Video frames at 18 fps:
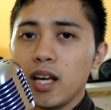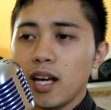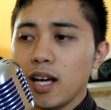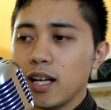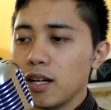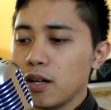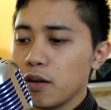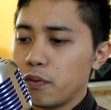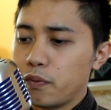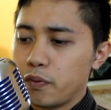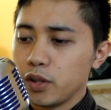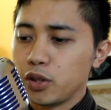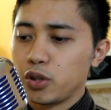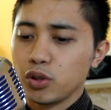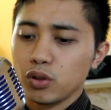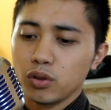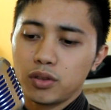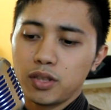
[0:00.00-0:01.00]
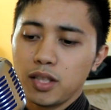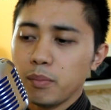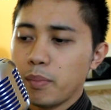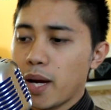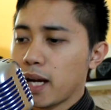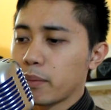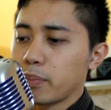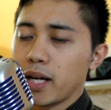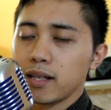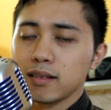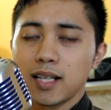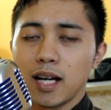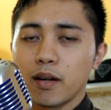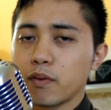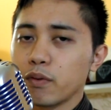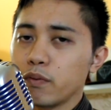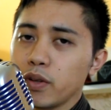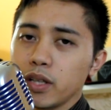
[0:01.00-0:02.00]
in an official Team Backpack
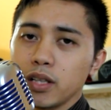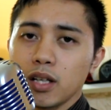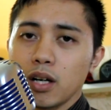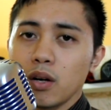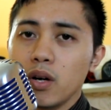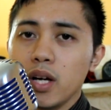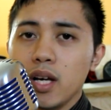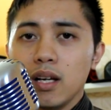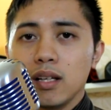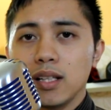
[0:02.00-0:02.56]
Cypher video.